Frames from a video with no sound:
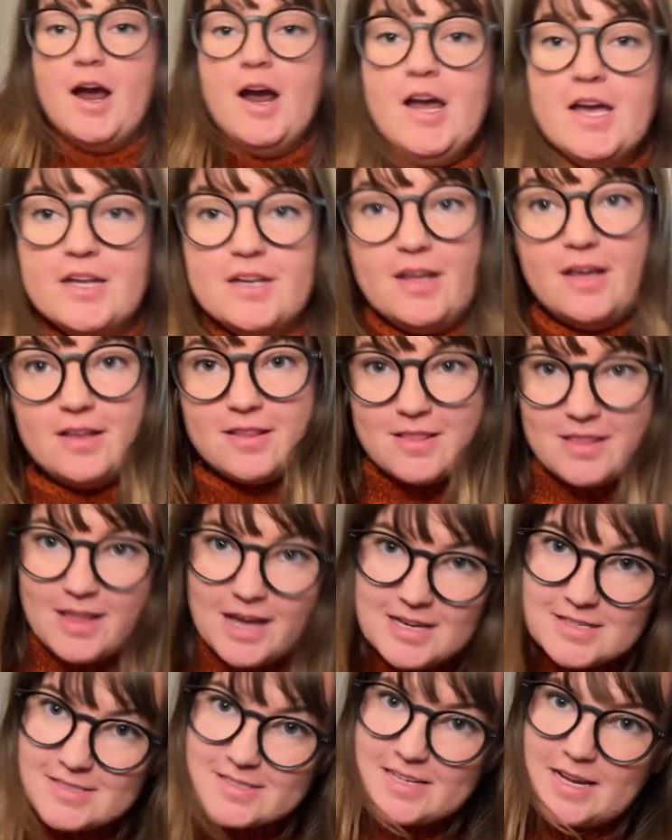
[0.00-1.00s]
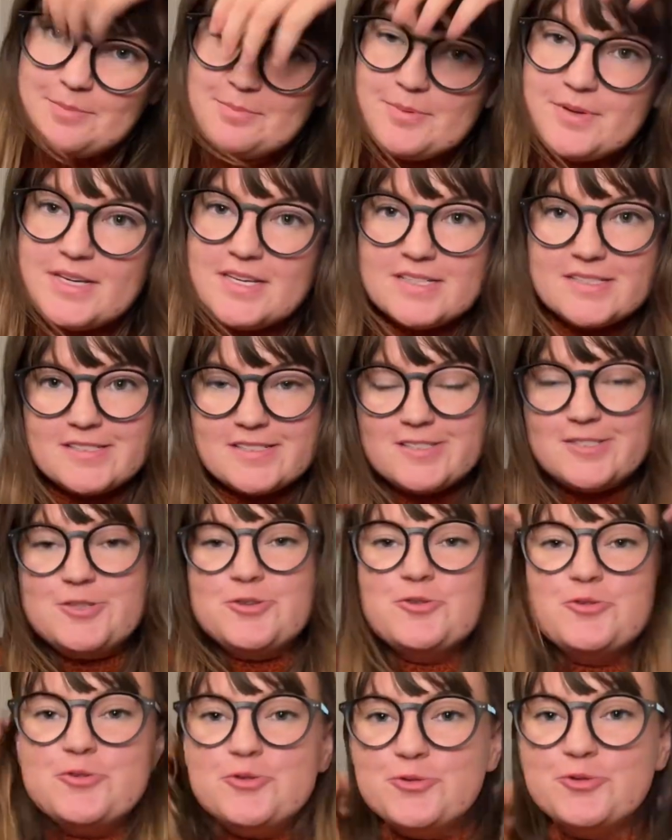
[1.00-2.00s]
right, now the last step is
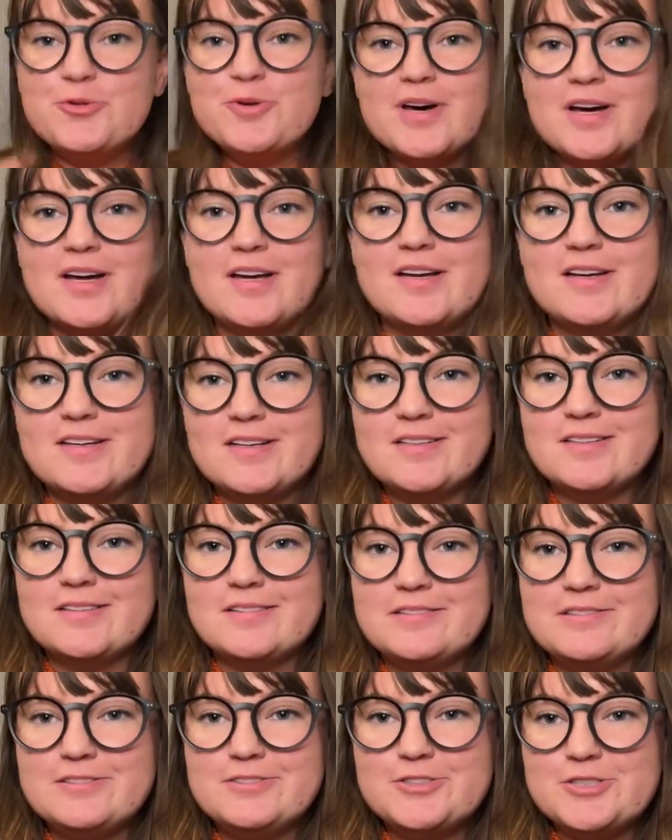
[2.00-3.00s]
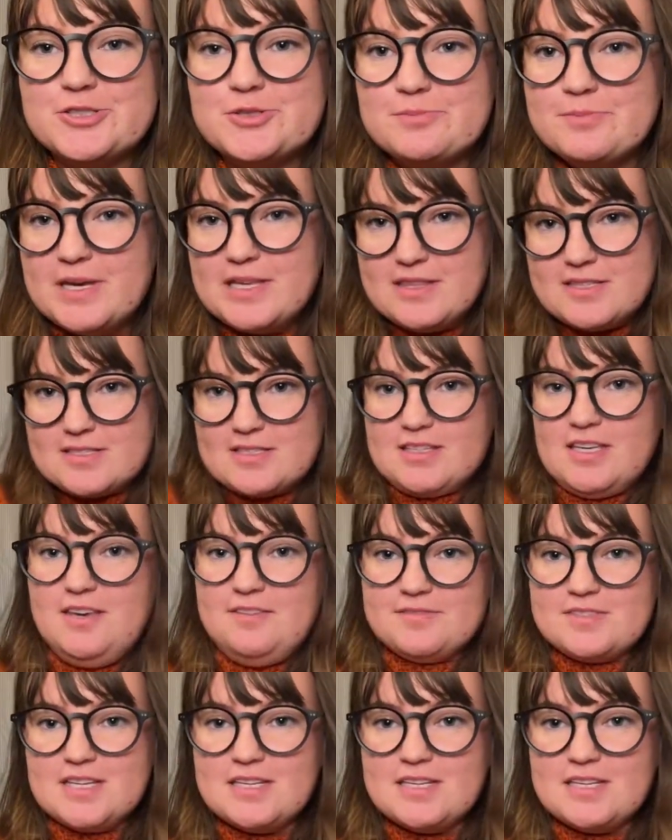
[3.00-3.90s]
to just make the sleeves,